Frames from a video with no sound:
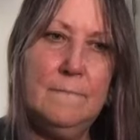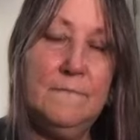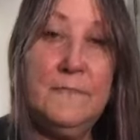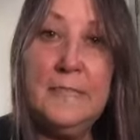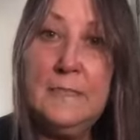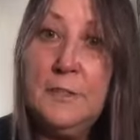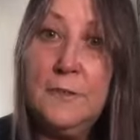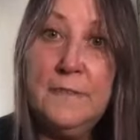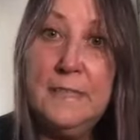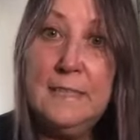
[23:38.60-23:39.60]
Feel your
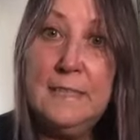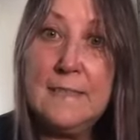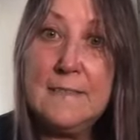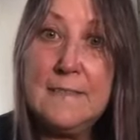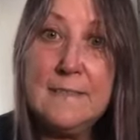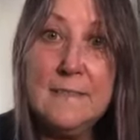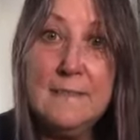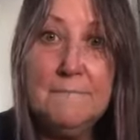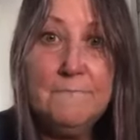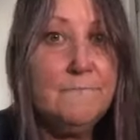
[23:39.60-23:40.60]
feelings.
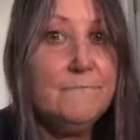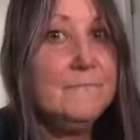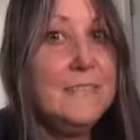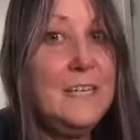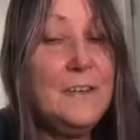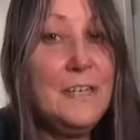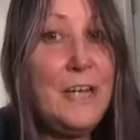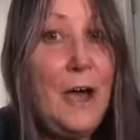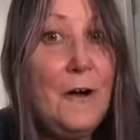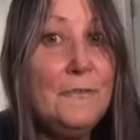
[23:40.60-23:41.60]
Here you
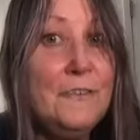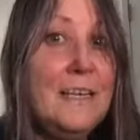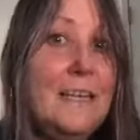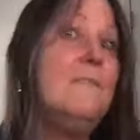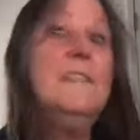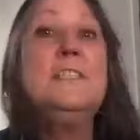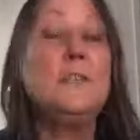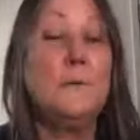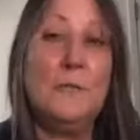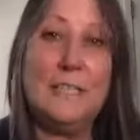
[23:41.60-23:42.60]
go. If you're not really
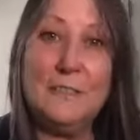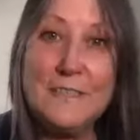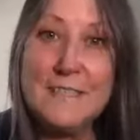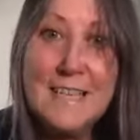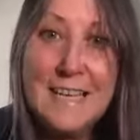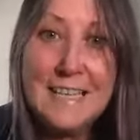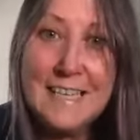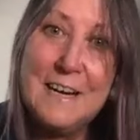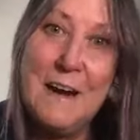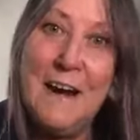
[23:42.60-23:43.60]
sure what it looks like,
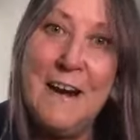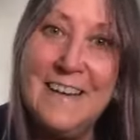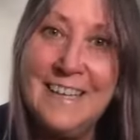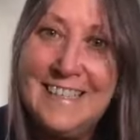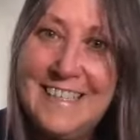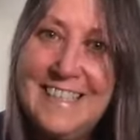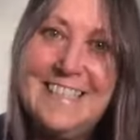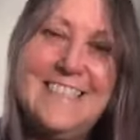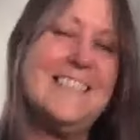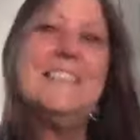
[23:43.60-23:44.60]
here it
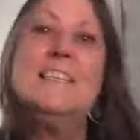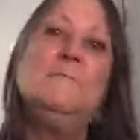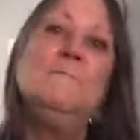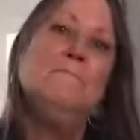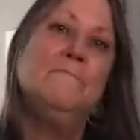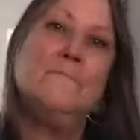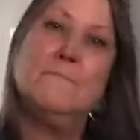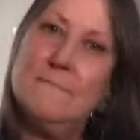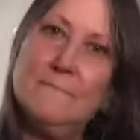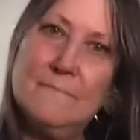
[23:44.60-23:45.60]
is.
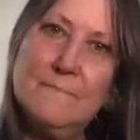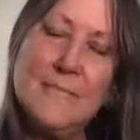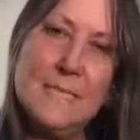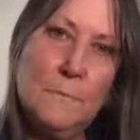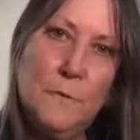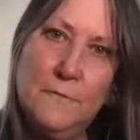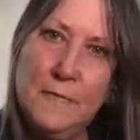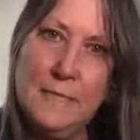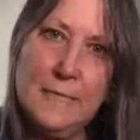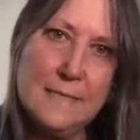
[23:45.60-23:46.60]
Simple
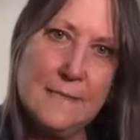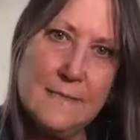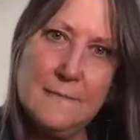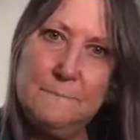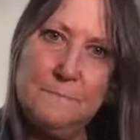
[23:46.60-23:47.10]
feelings.